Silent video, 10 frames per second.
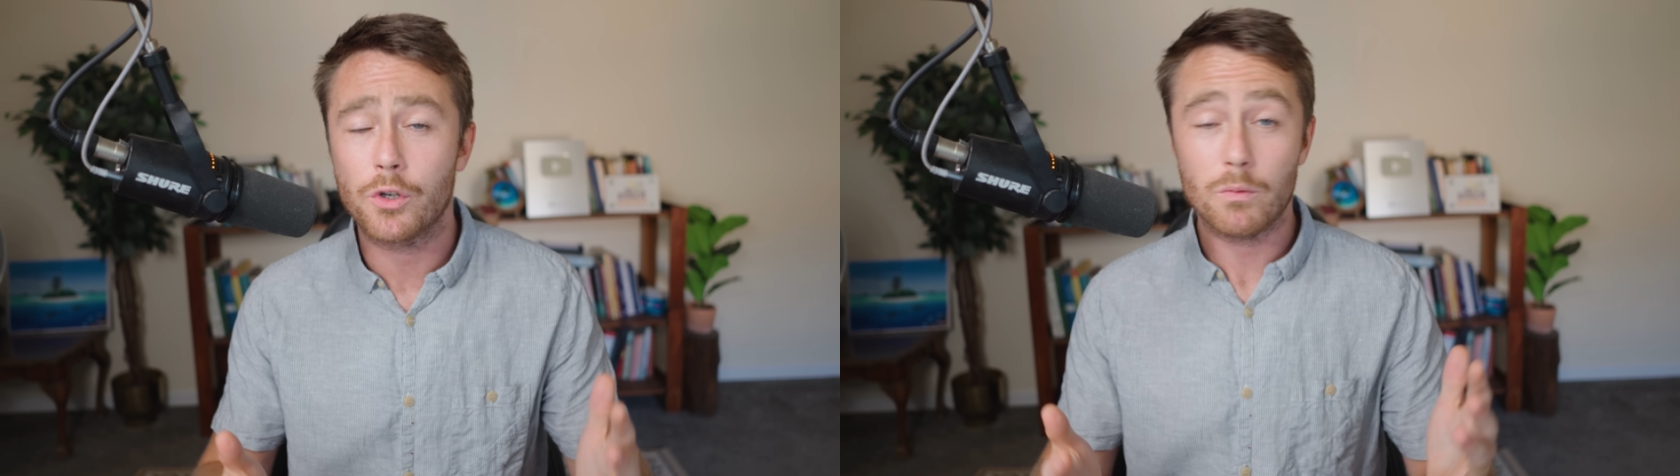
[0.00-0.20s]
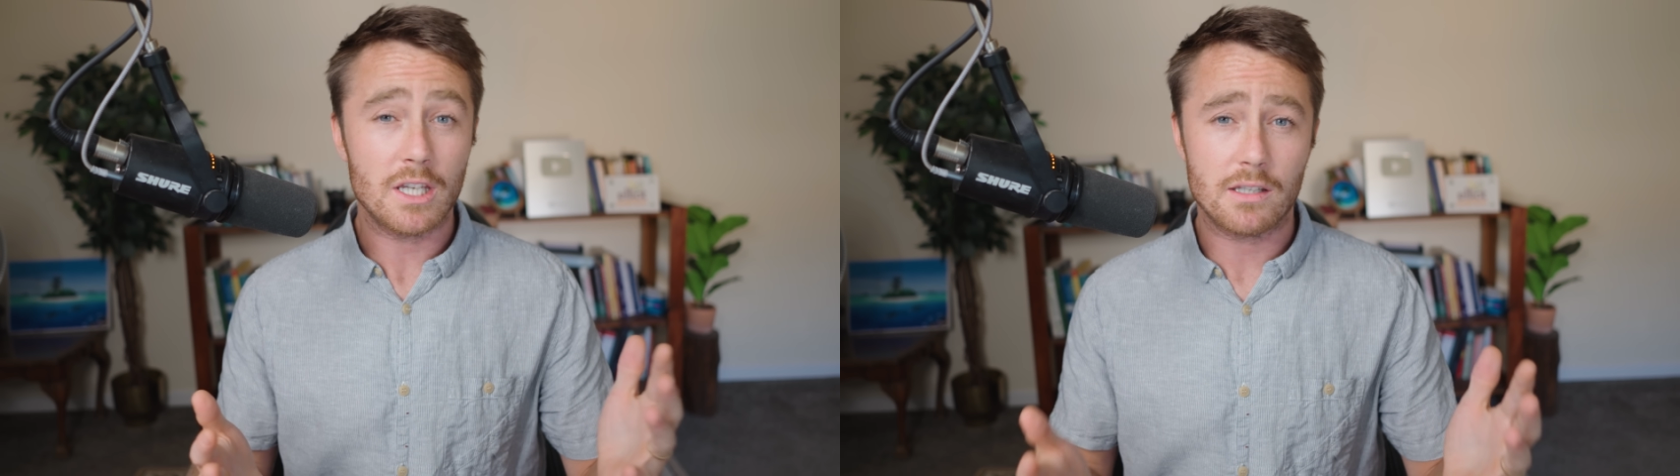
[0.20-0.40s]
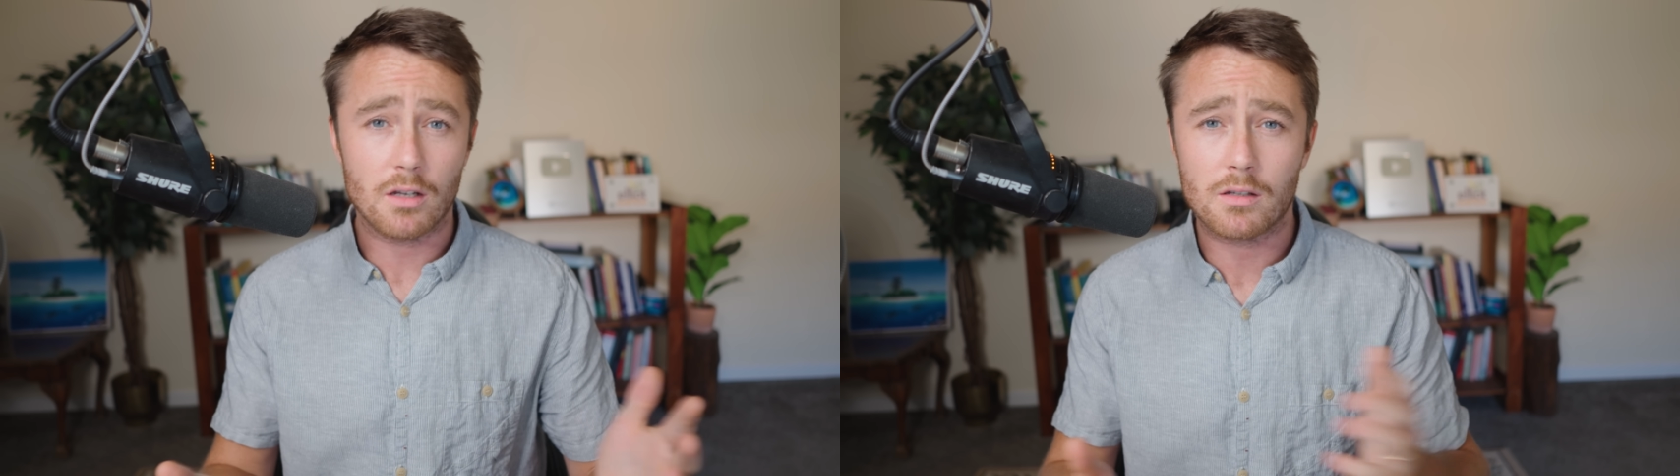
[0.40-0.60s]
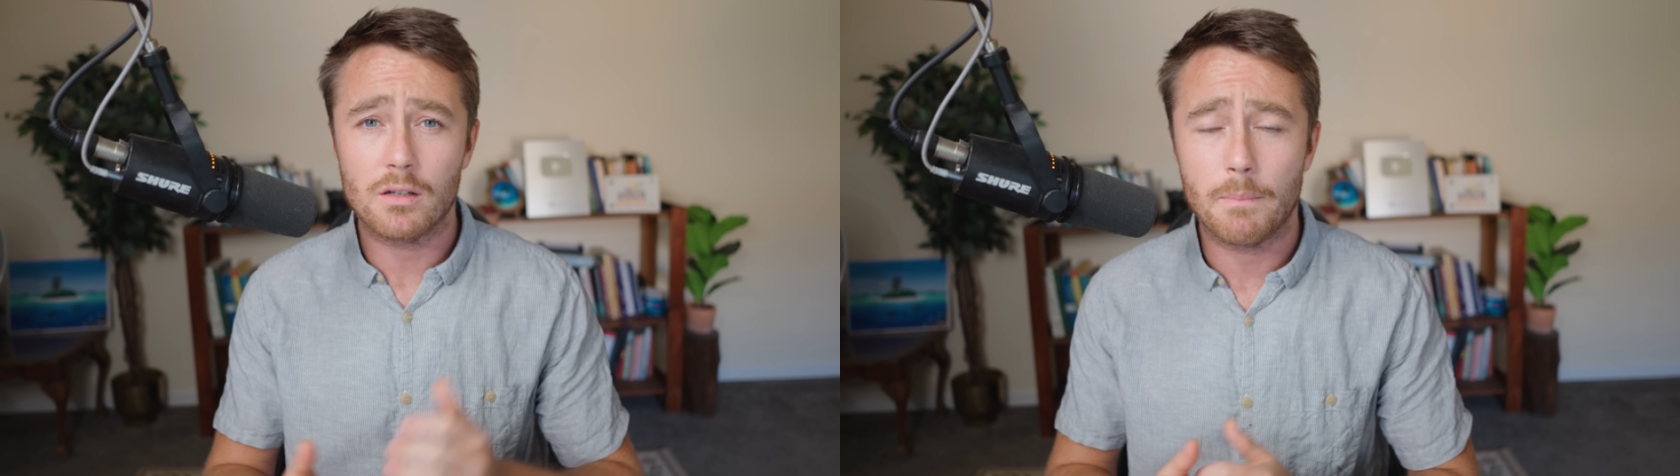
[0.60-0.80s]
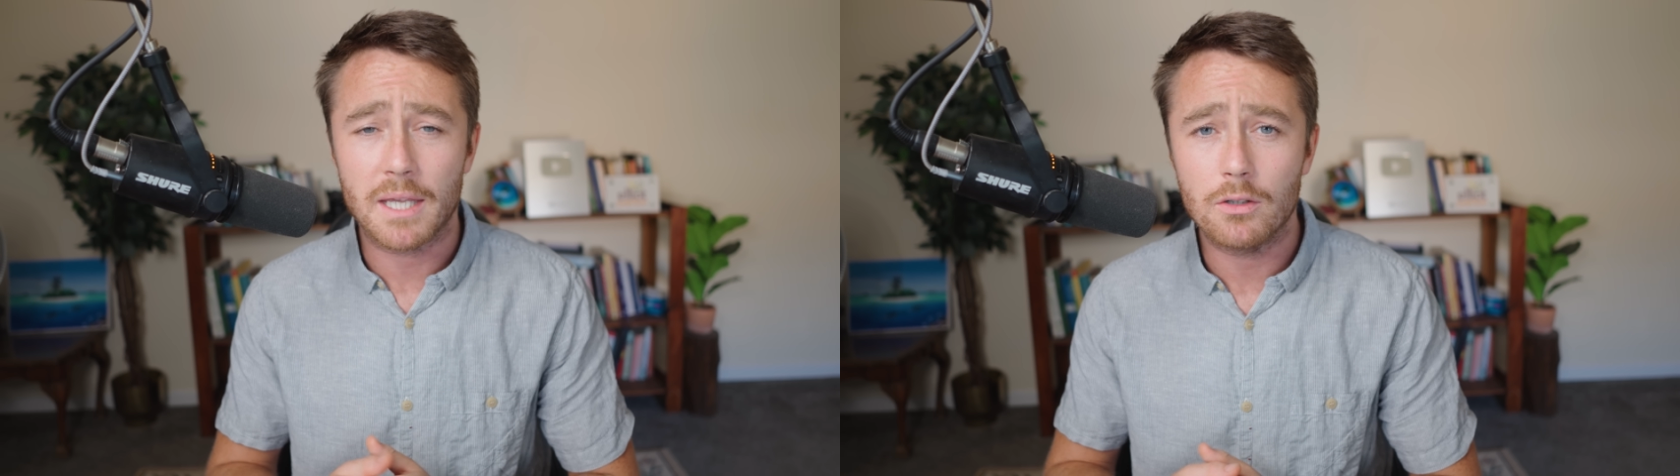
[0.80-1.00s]
who this
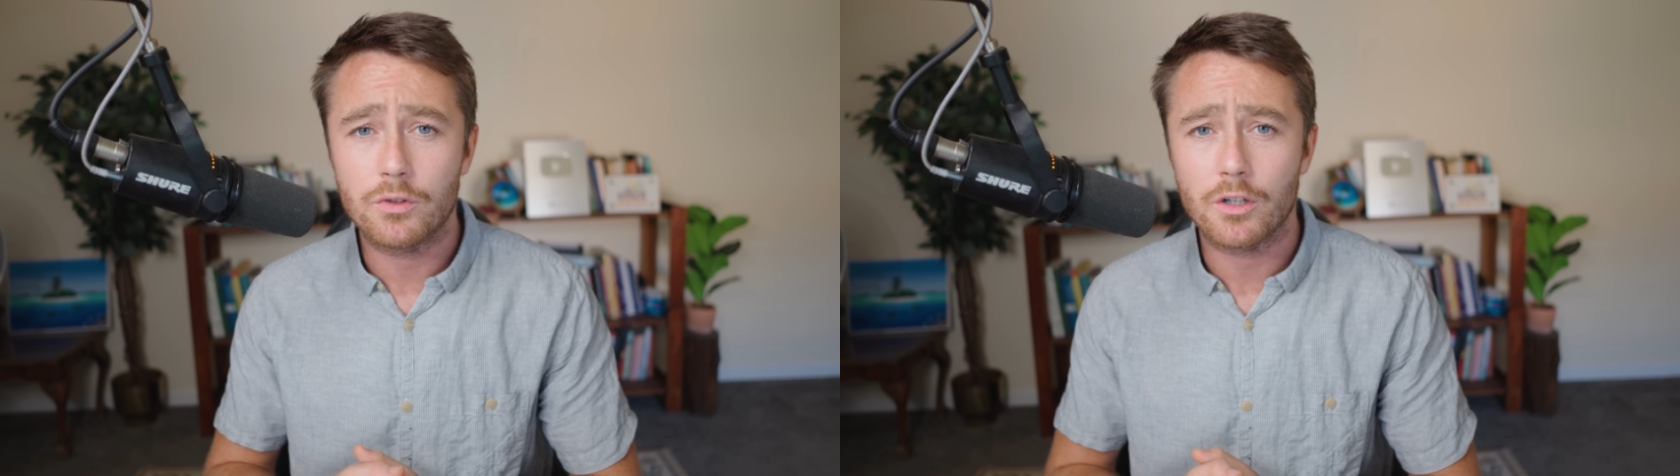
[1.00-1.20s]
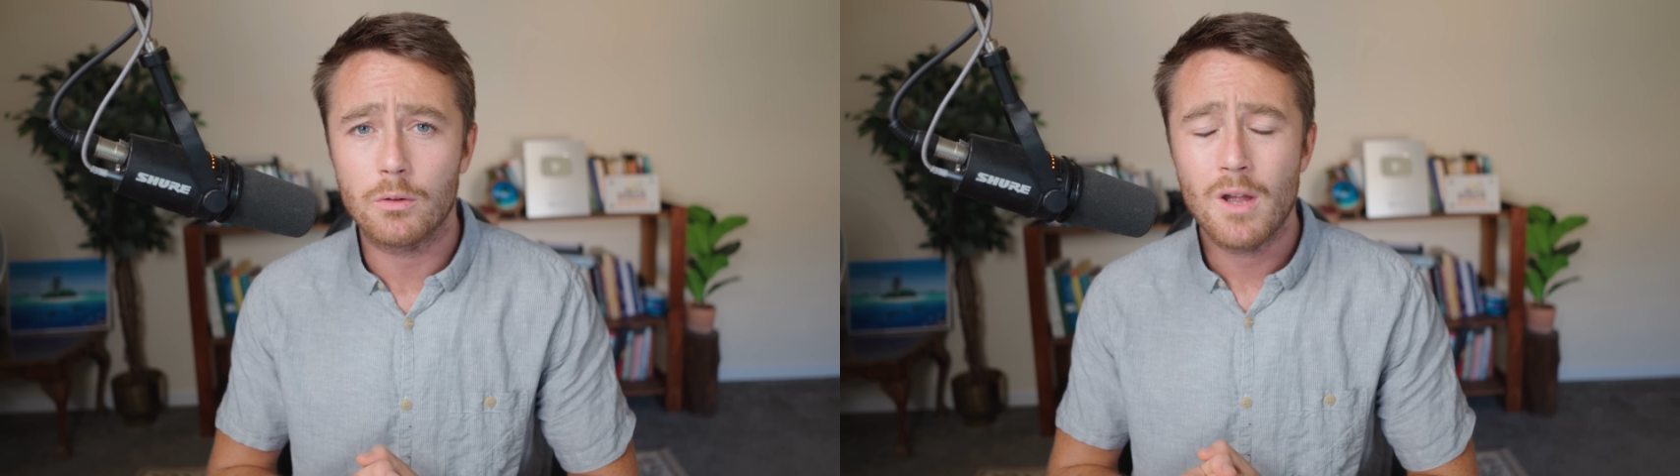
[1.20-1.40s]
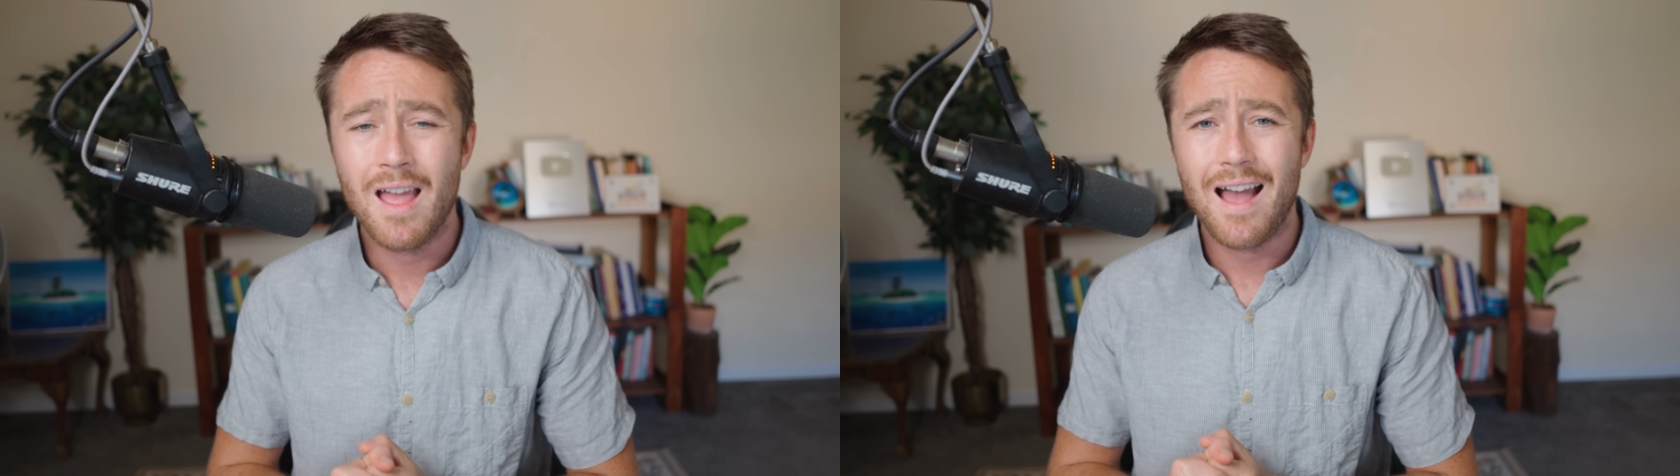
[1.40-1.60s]
doesn't appeal to,